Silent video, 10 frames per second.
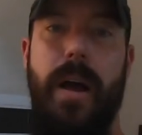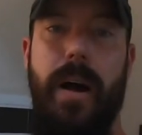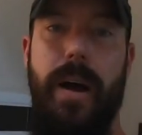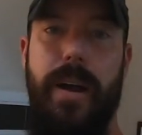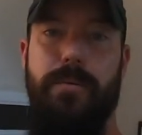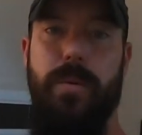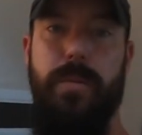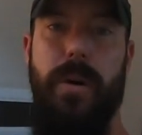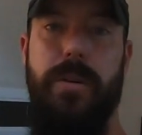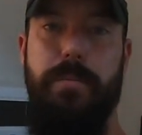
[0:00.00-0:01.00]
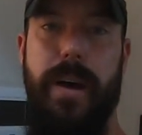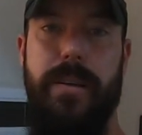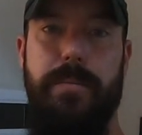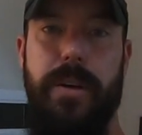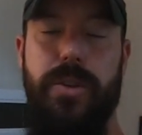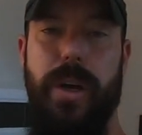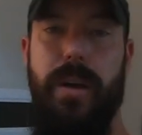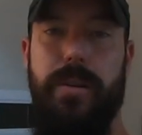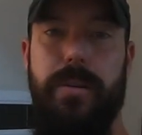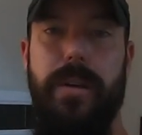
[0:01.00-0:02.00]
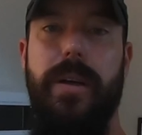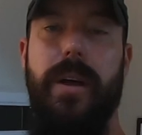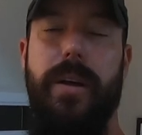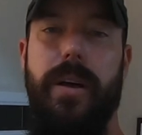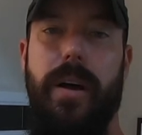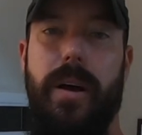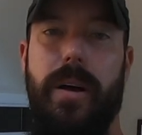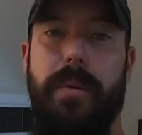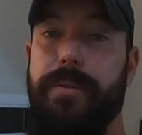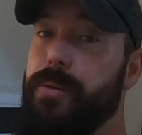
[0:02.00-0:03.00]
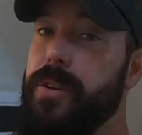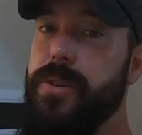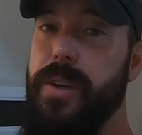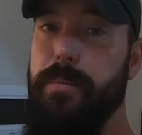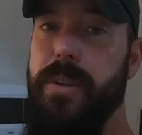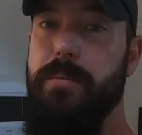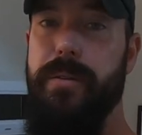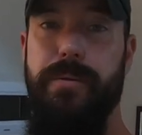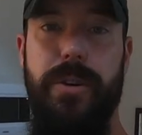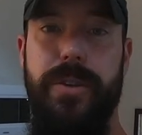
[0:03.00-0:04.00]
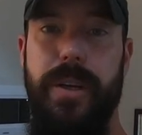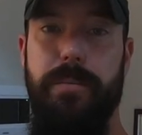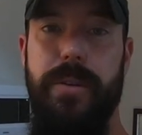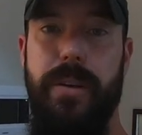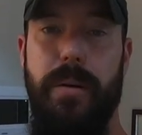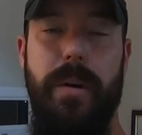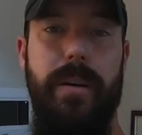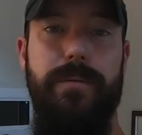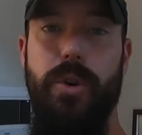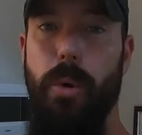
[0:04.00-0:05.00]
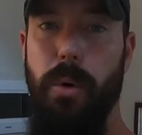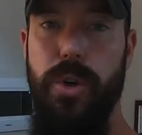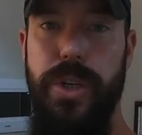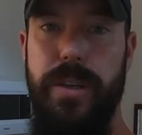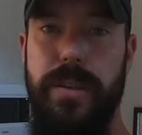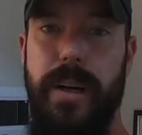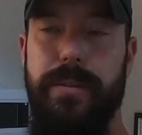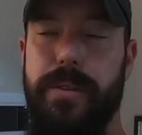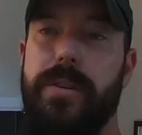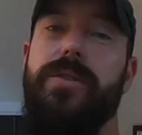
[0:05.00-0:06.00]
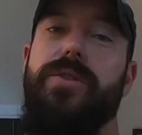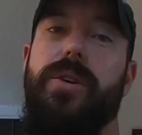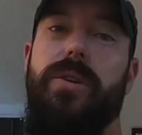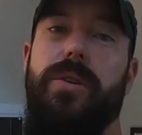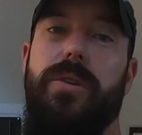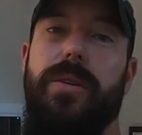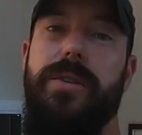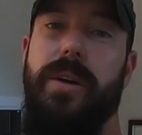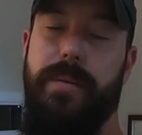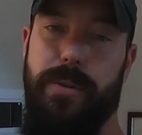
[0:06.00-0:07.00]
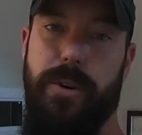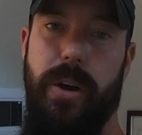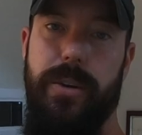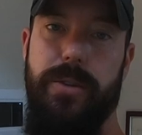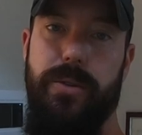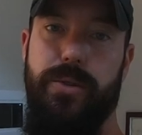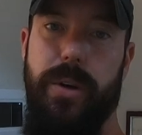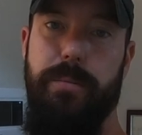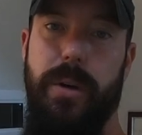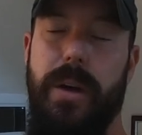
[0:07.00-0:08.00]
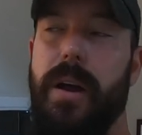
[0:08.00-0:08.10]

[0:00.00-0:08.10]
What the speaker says: Hi everyone, welcome back to my channel. My freezer's empty, my fridge is empty, I have no more cheese left, so it's time for a Costco trip.